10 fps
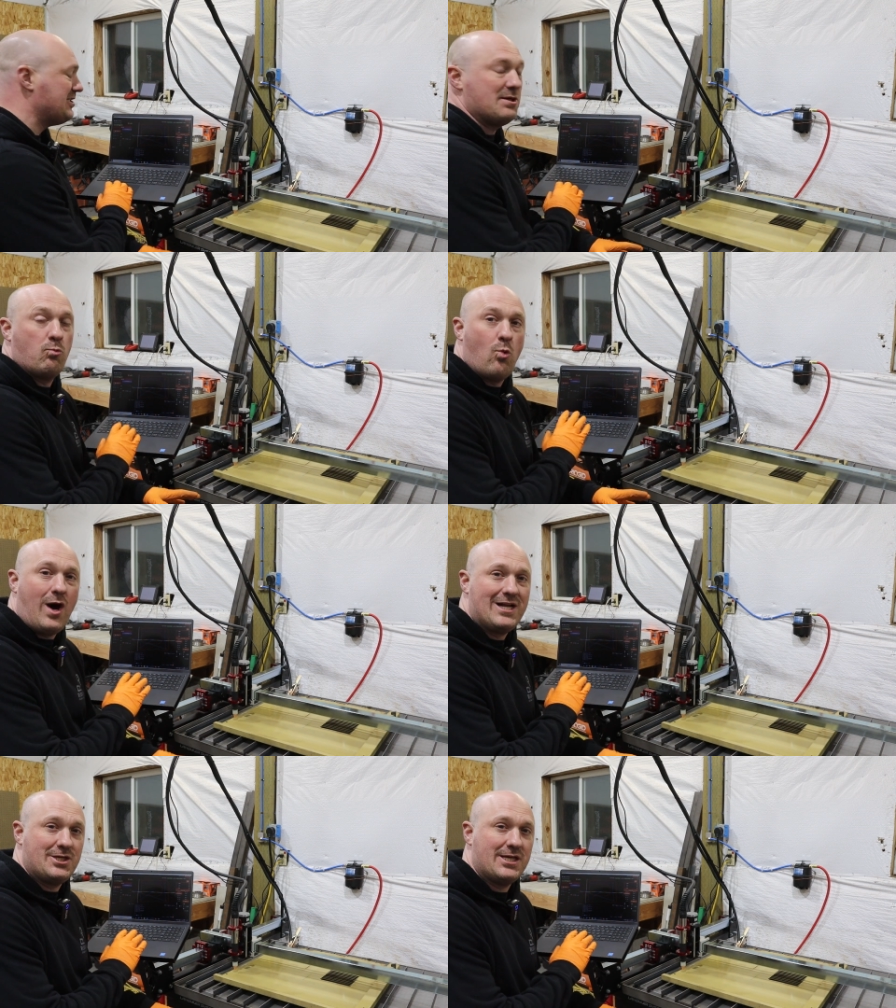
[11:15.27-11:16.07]
actually
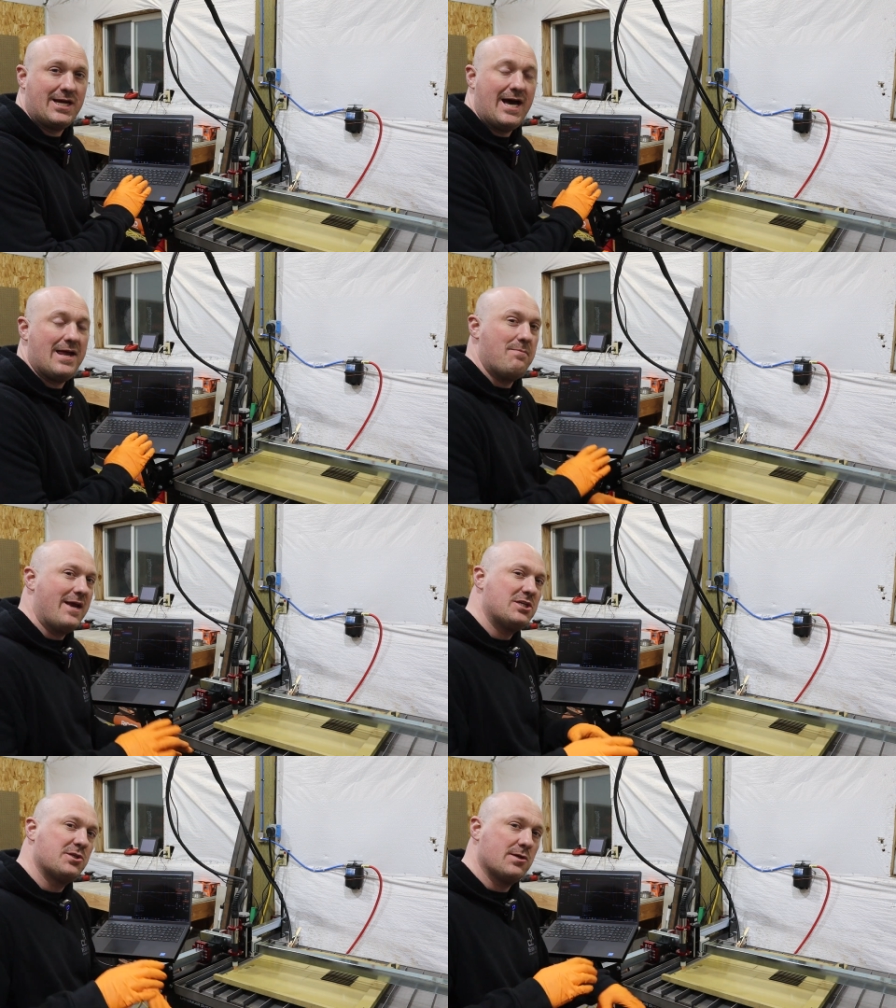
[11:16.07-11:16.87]
watch it cut and
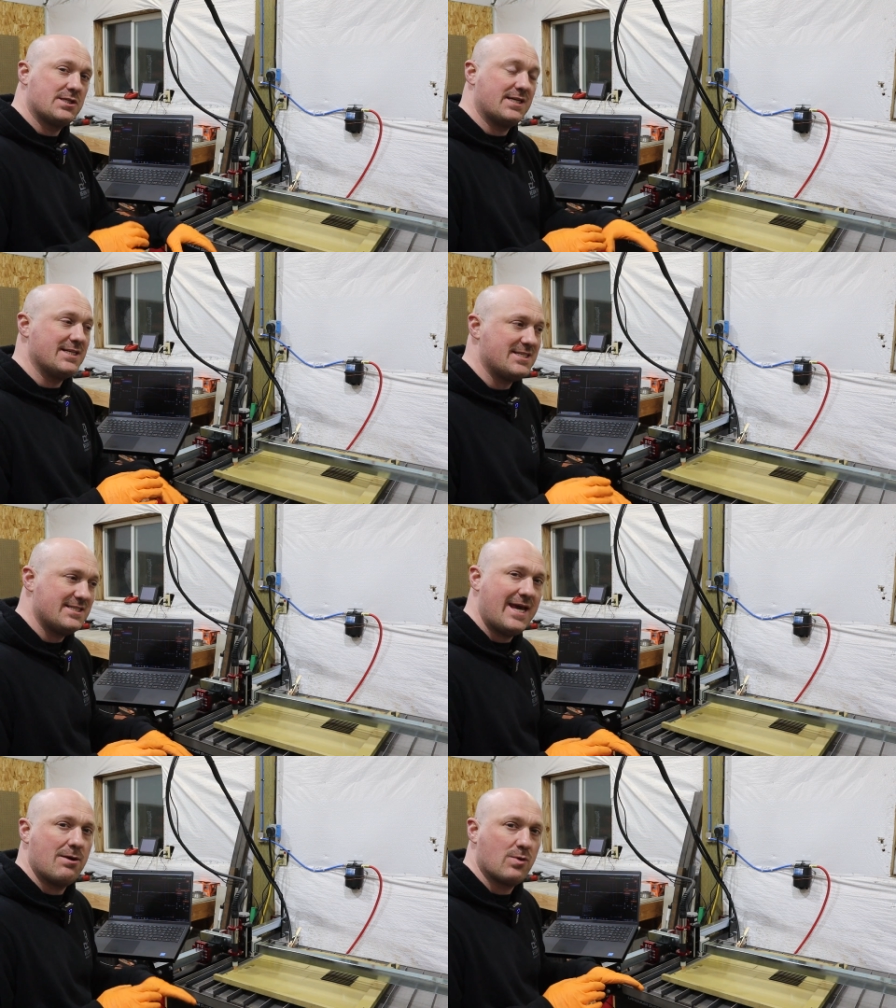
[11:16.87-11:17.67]
make sure it's going to
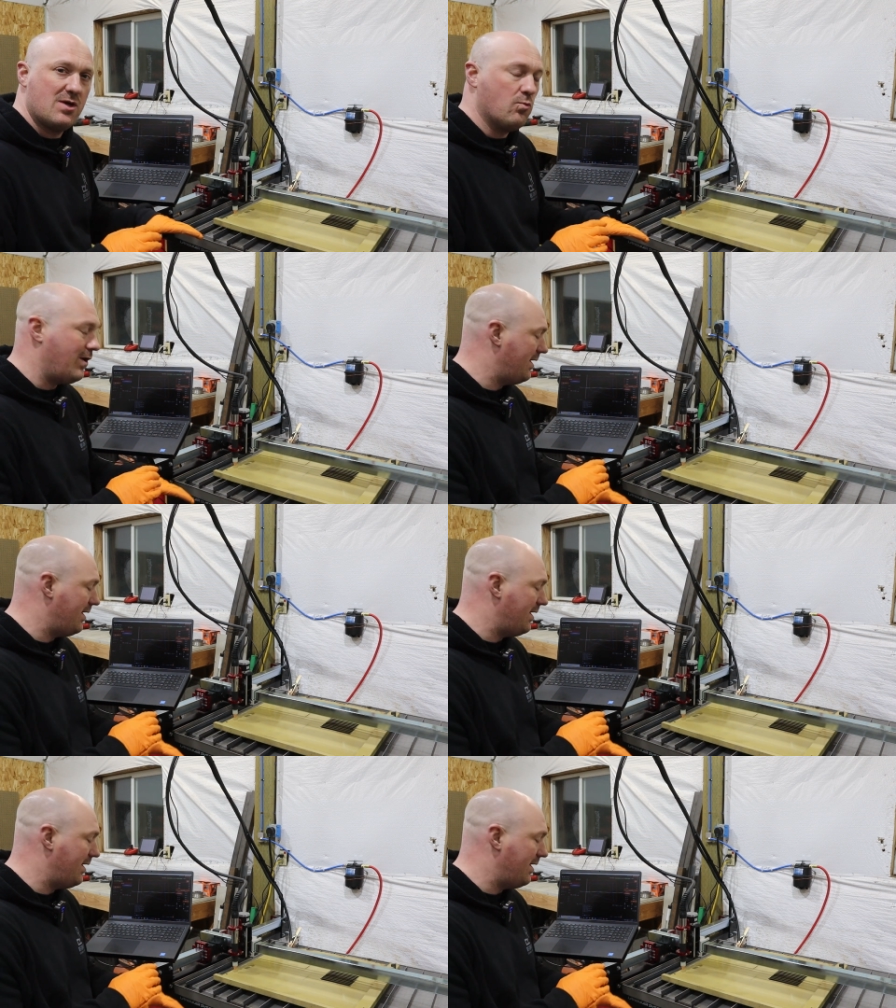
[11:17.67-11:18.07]
stay where you